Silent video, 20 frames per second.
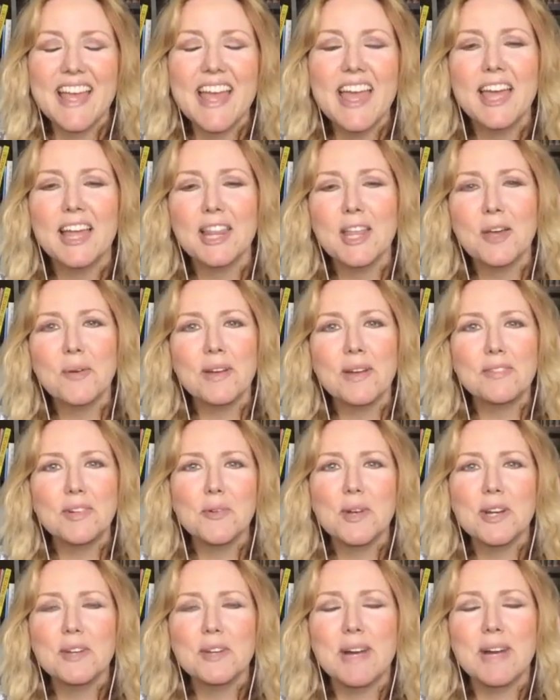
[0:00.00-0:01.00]
Hello,
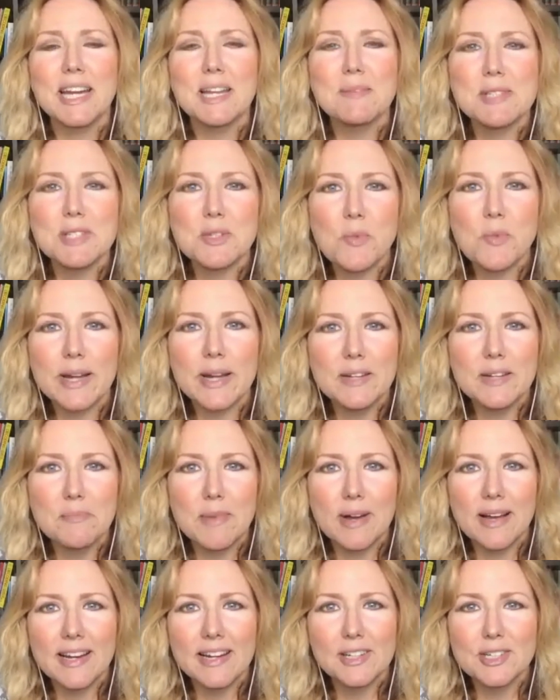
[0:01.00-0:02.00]
everyone. My name is Wendy
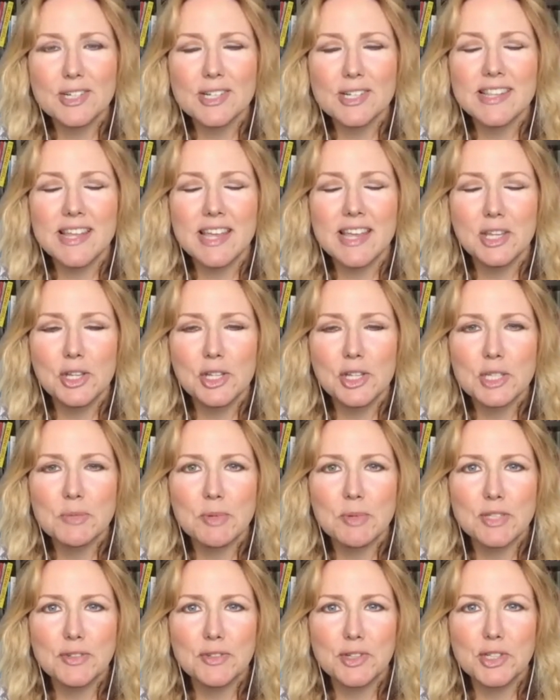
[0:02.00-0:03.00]
Myers. Thank you
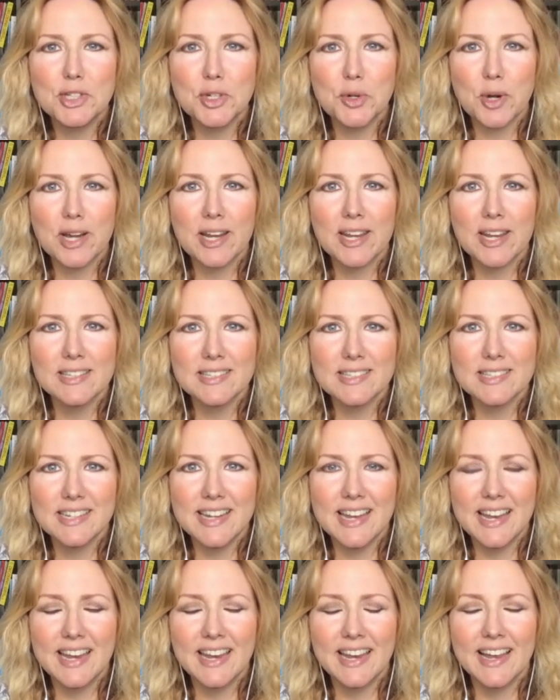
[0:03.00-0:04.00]
so much for joining us
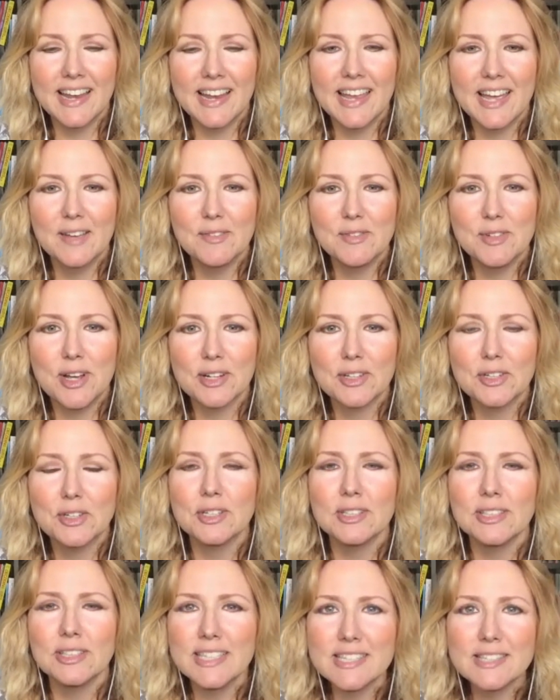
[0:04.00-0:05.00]
today. I have
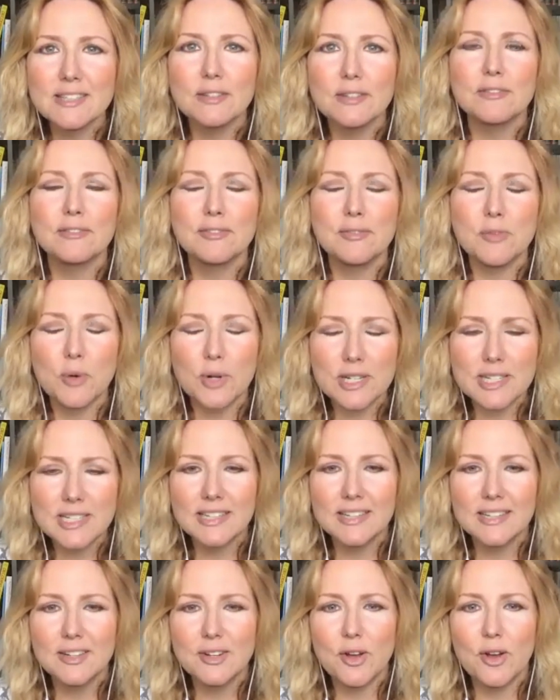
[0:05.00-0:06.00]
Dr. Lisa
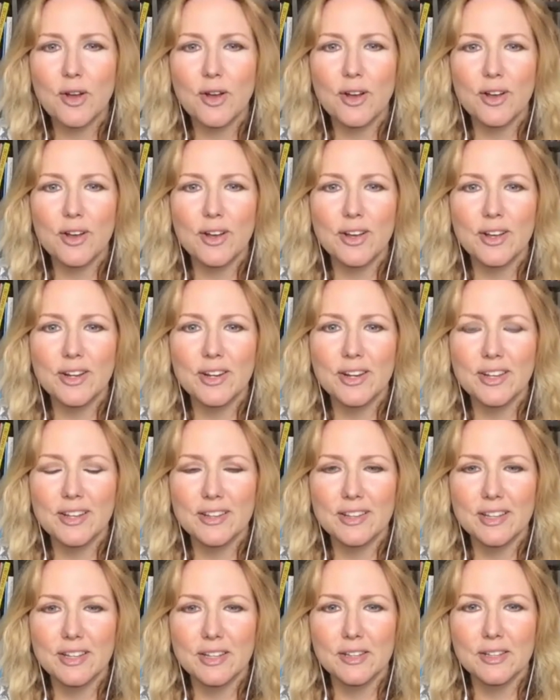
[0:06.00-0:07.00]
Fortin on
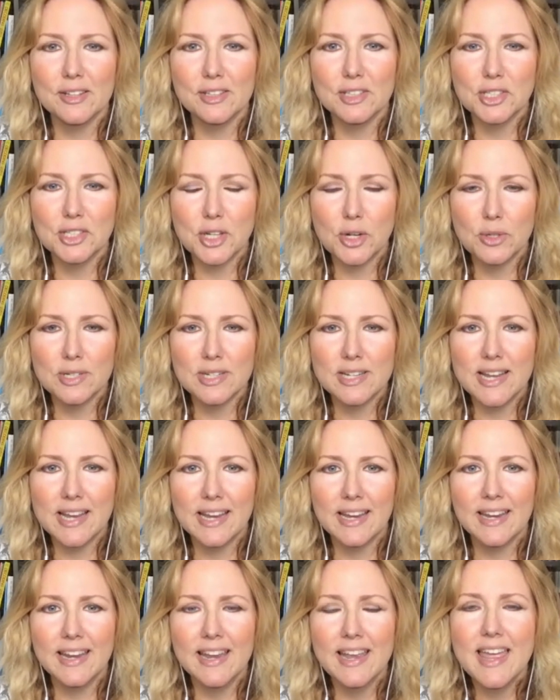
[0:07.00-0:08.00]
the show
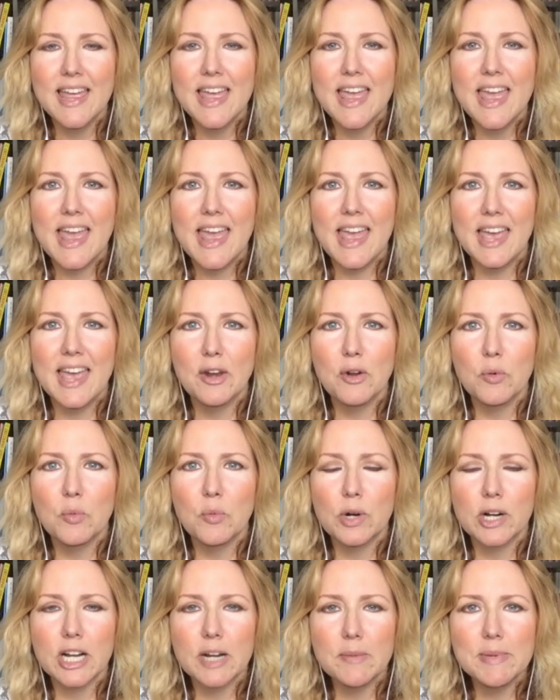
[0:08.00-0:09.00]
today,
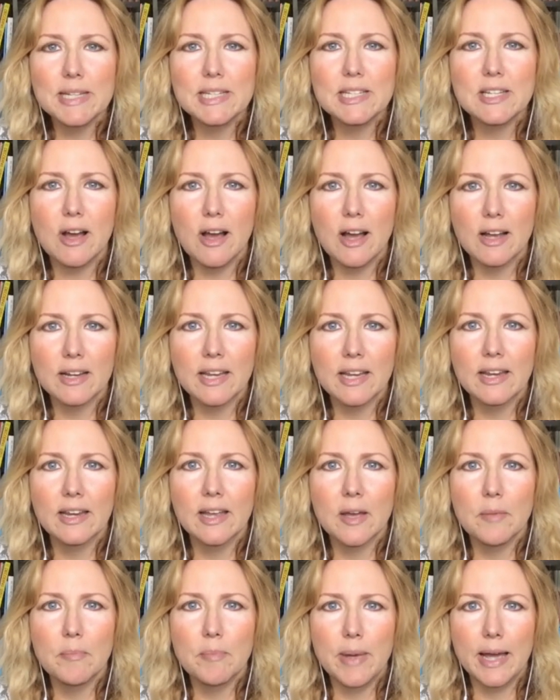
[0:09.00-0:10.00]
and we're going to be
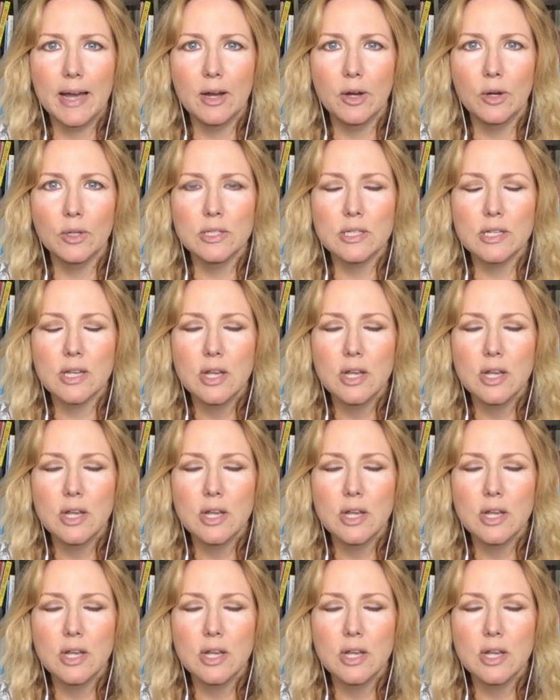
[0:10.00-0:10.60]
talking about